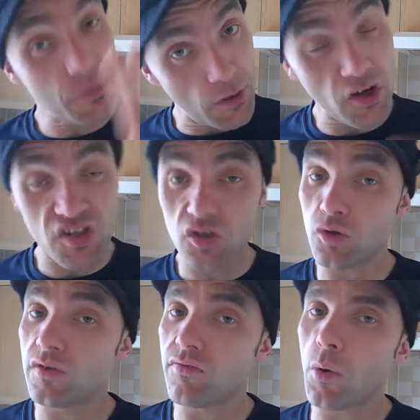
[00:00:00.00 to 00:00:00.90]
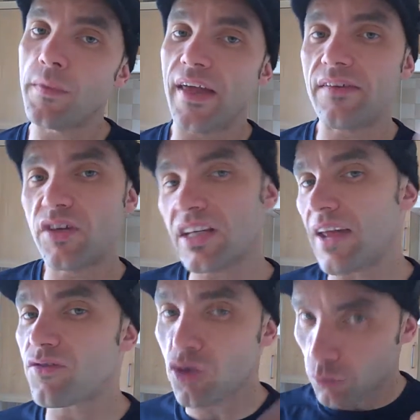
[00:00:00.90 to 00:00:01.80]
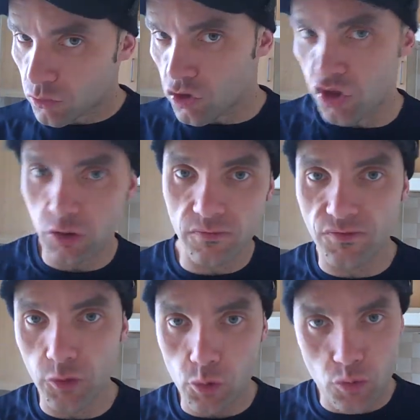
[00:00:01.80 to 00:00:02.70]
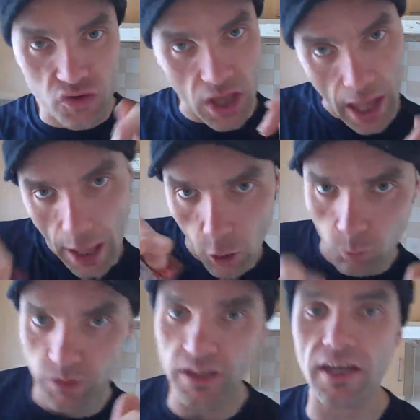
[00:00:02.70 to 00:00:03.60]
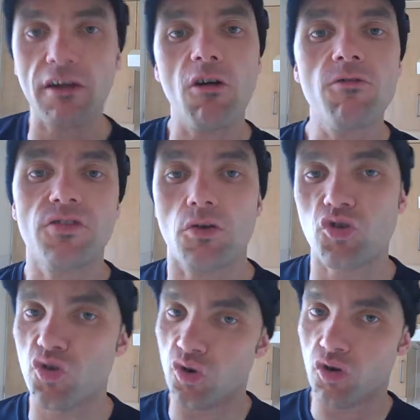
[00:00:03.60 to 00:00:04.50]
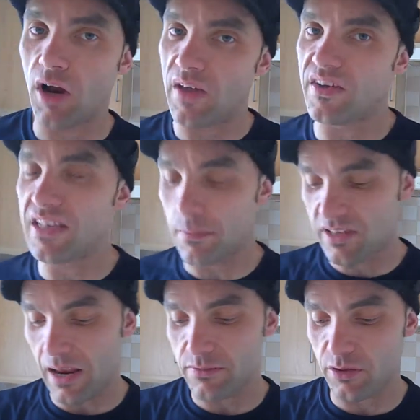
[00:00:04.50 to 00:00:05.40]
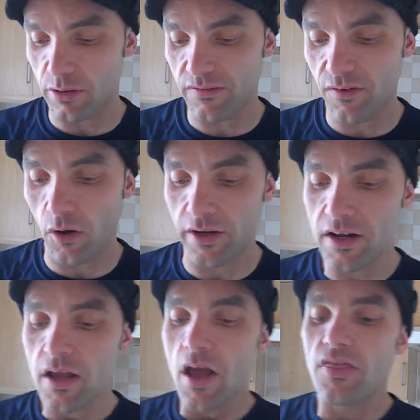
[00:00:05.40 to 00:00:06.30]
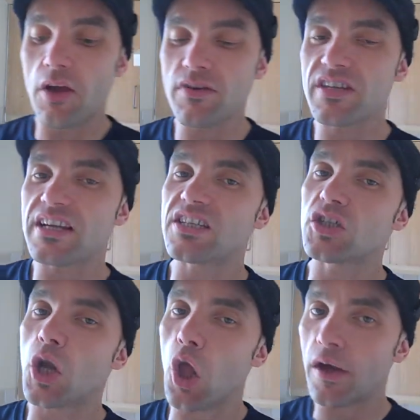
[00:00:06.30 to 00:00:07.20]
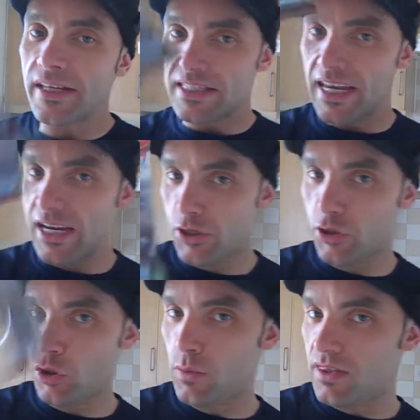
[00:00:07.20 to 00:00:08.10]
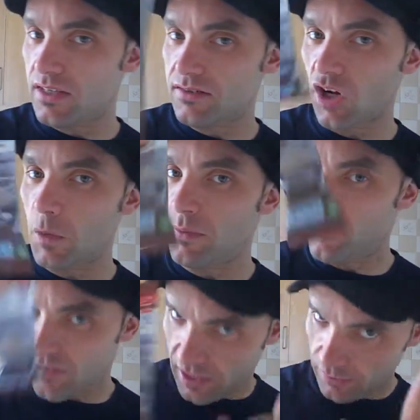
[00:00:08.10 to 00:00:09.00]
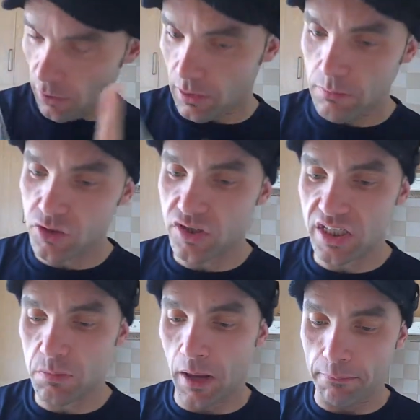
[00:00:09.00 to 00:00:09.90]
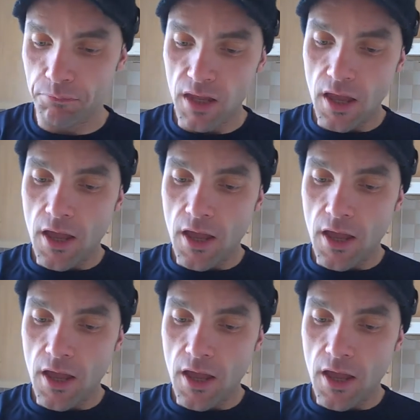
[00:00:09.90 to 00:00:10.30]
And to be honest, there's nothing wrong with that. If you can have substitute foods that help you get over those sugar cravings, that's absolutely fine. There is a slight issue with this type of thing though, let me just explain.